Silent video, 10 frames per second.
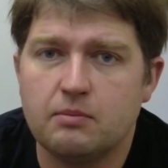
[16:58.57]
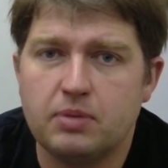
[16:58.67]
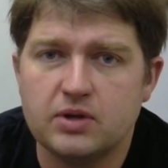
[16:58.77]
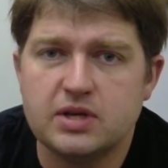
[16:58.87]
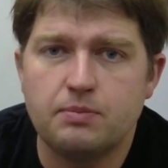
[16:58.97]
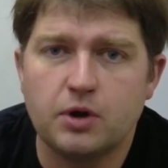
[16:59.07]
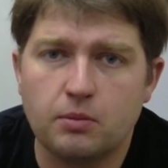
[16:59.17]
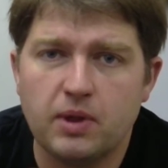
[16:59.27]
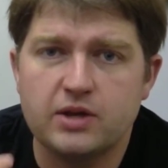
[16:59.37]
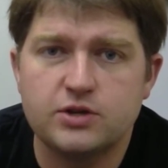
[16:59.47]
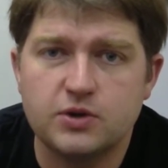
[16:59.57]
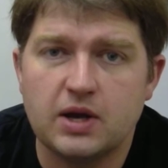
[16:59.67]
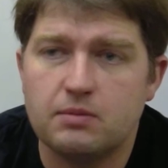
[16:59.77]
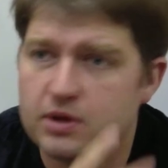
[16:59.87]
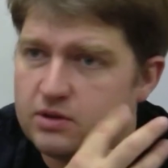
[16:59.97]
builds up in your
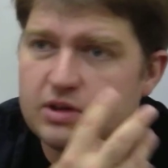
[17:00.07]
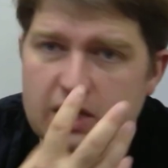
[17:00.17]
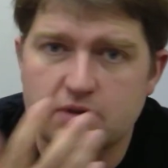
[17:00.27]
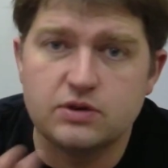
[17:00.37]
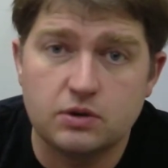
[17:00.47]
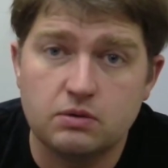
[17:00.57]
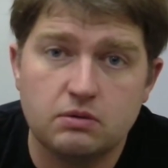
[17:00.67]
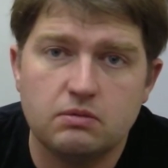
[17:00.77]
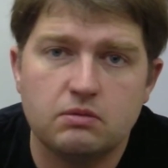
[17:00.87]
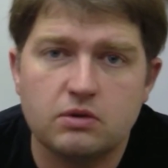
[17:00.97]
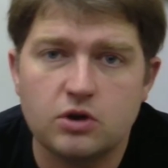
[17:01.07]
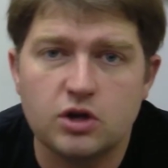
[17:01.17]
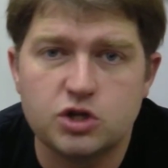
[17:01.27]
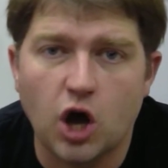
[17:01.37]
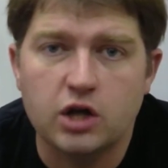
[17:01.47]
bloodstream and gives you a
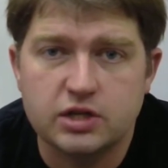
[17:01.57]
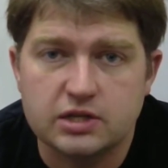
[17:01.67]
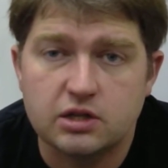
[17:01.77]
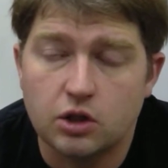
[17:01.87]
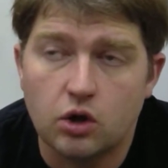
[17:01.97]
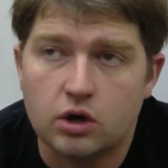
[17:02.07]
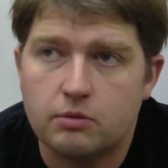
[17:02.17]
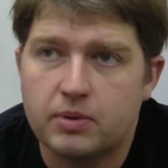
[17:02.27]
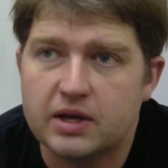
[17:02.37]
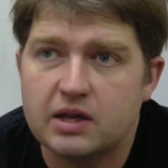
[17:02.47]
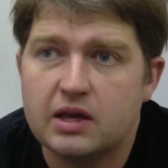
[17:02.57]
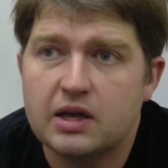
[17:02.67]
jaundice look. But